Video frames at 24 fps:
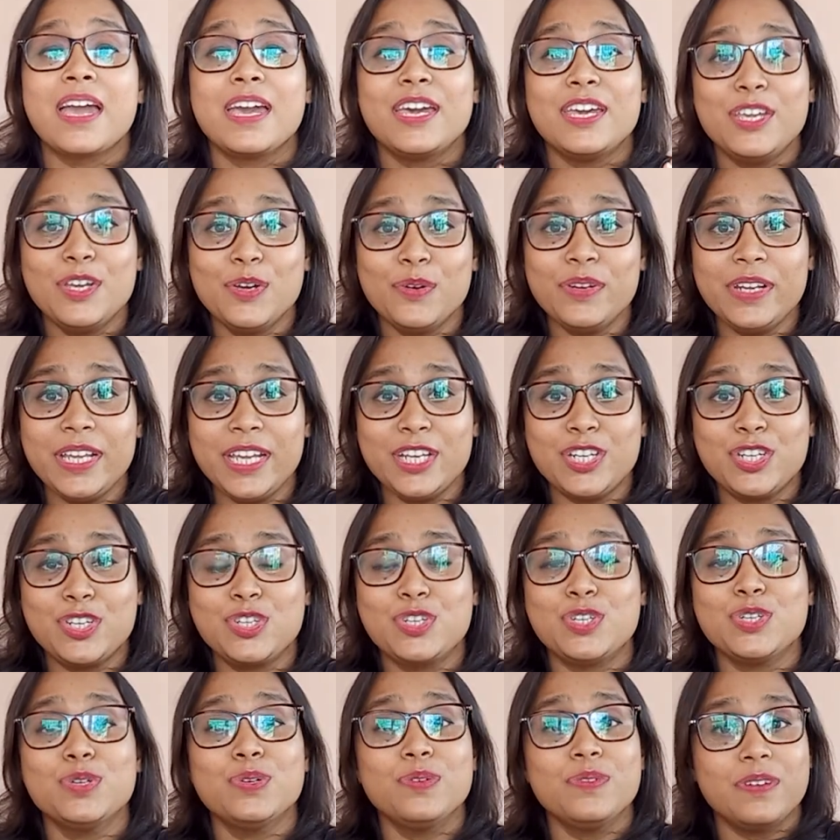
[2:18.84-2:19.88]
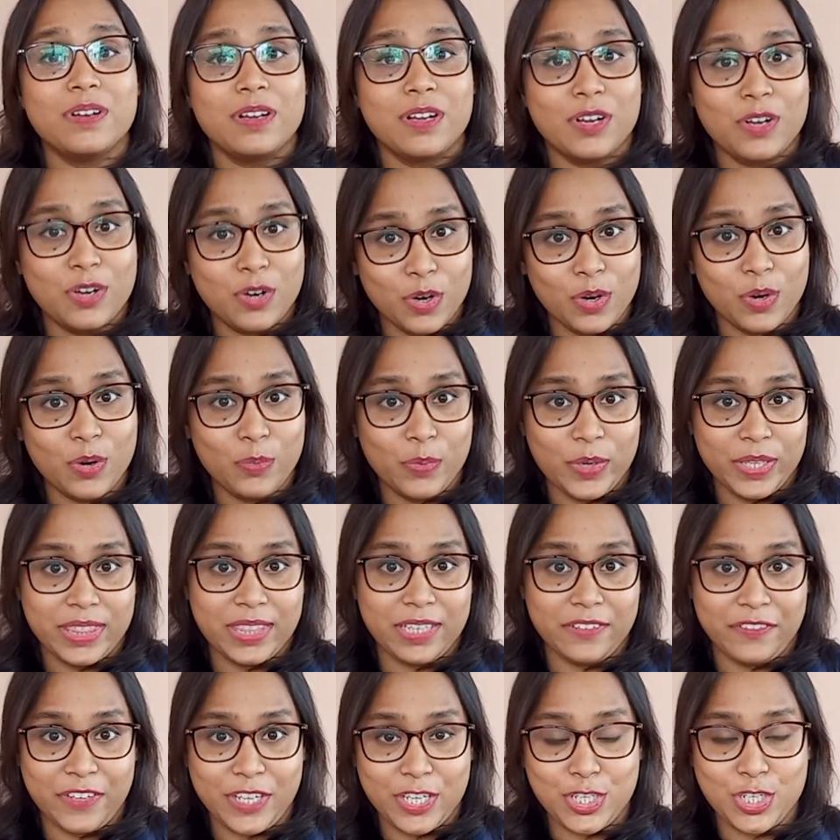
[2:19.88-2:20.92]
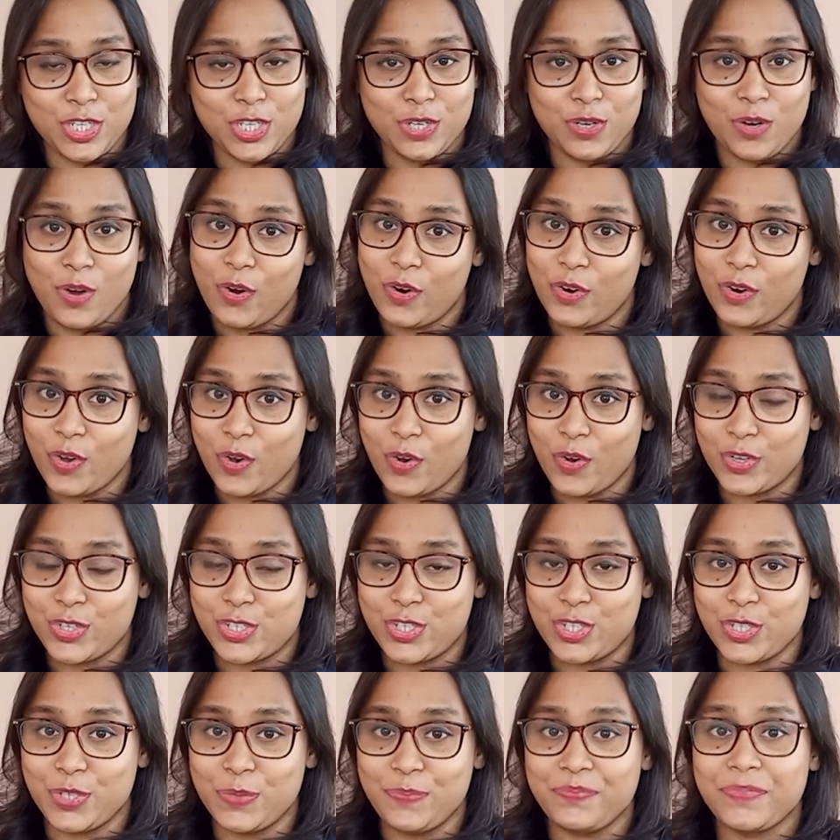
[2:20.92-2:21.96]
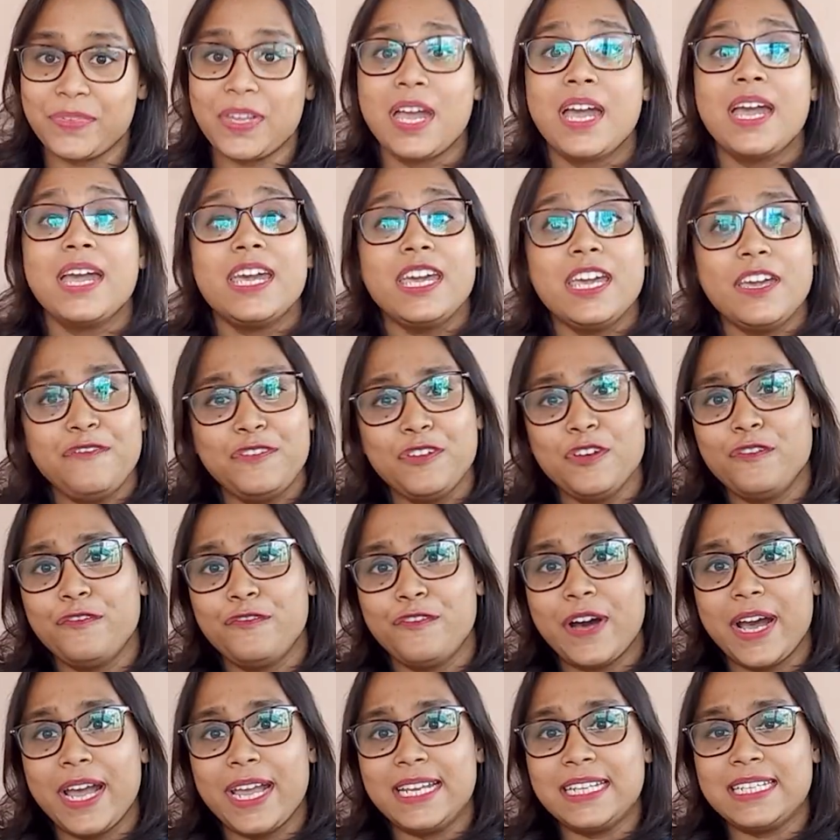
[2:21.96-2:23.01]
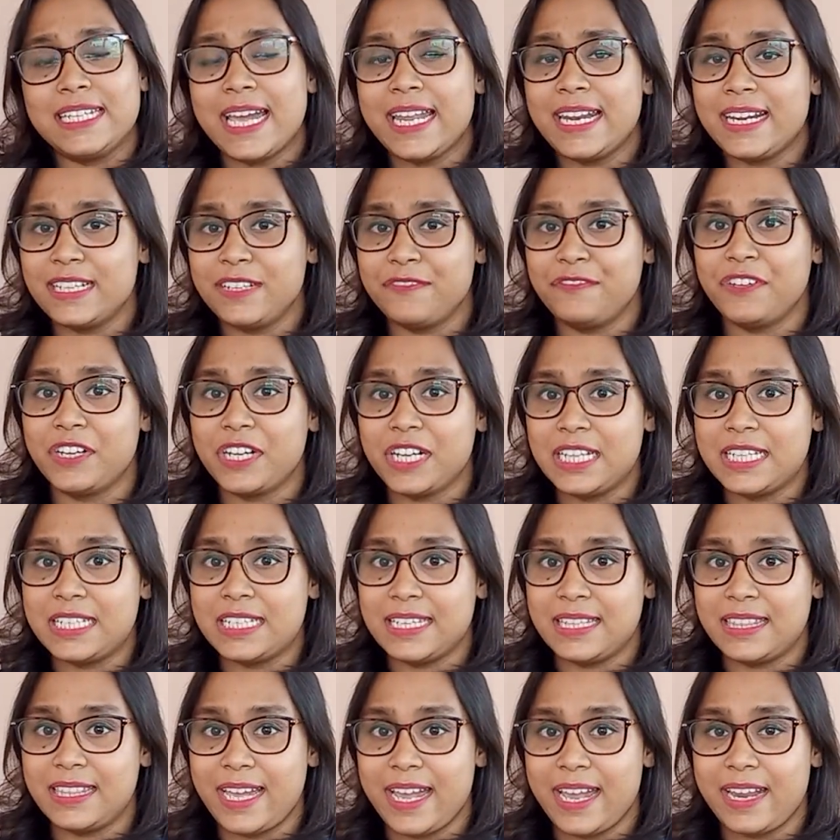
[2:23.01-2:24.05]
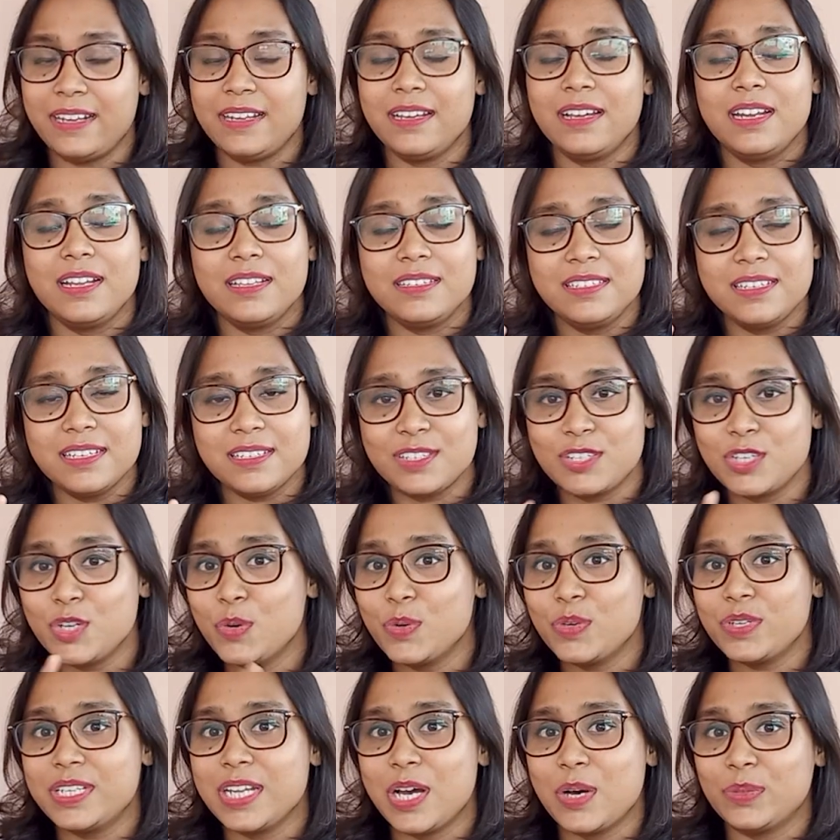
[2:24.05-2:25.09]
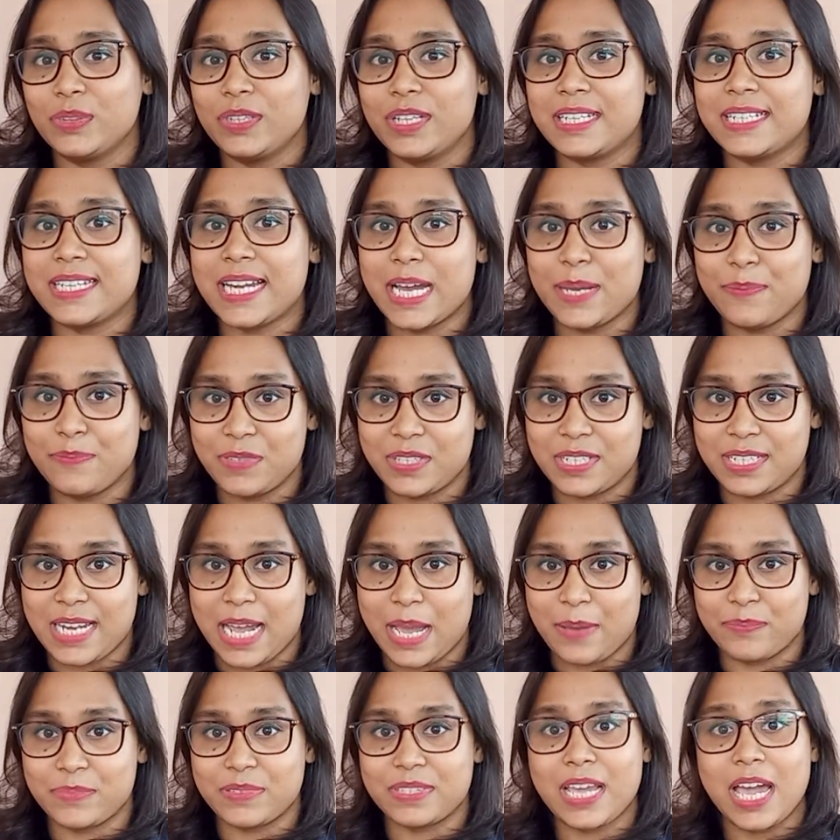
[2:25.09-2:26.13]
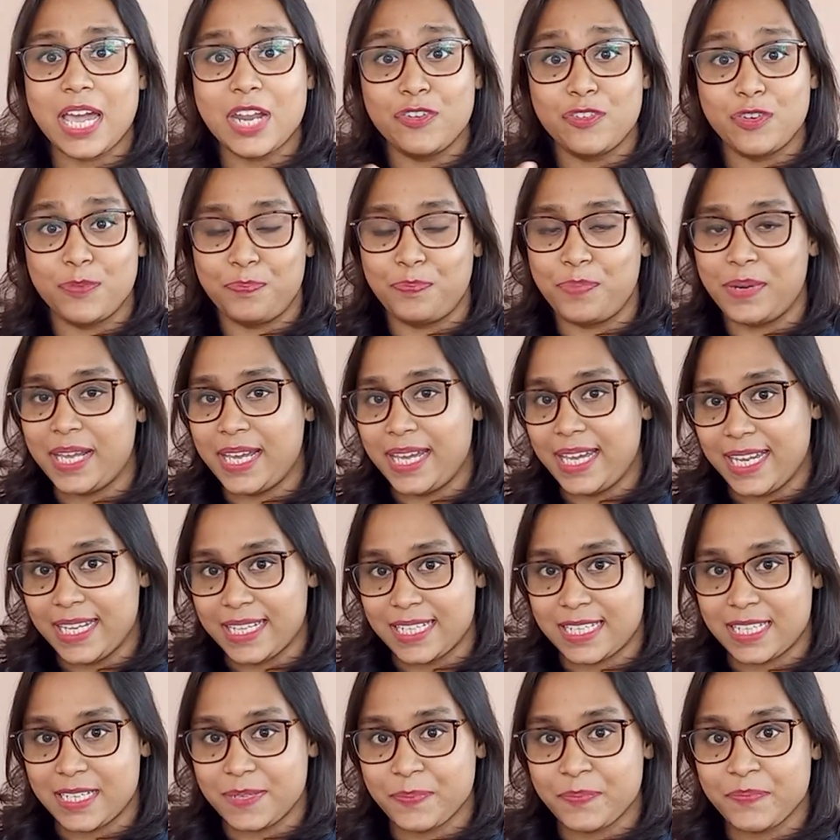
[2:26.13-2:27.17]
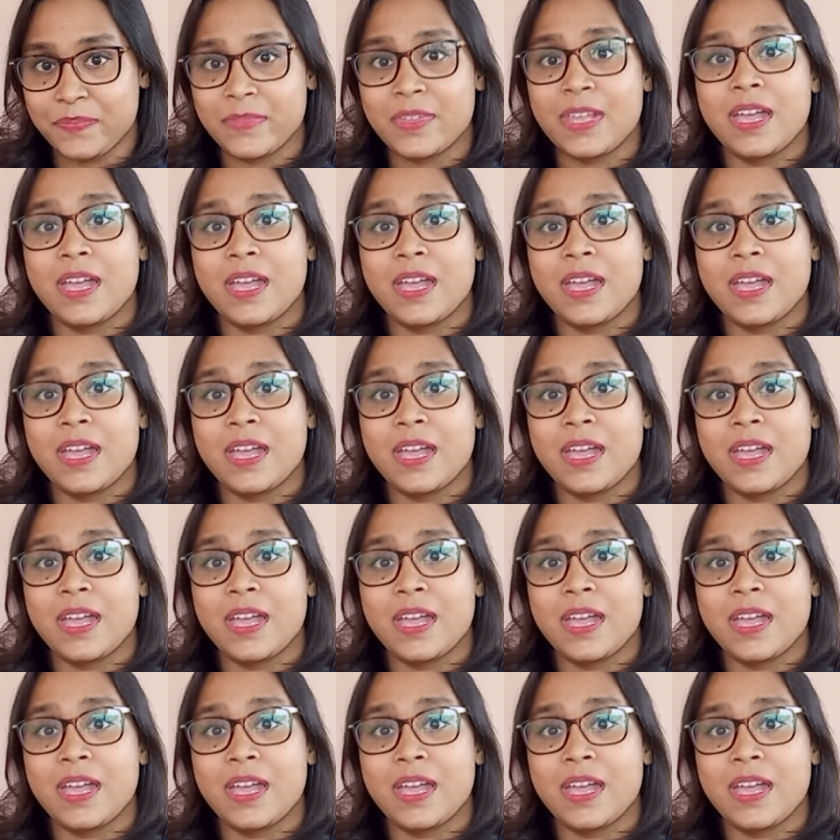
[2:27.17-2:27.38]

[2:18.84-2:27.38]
You need to go with the video or audio. If you find any difficulty there, just note down the timestamps and replay it.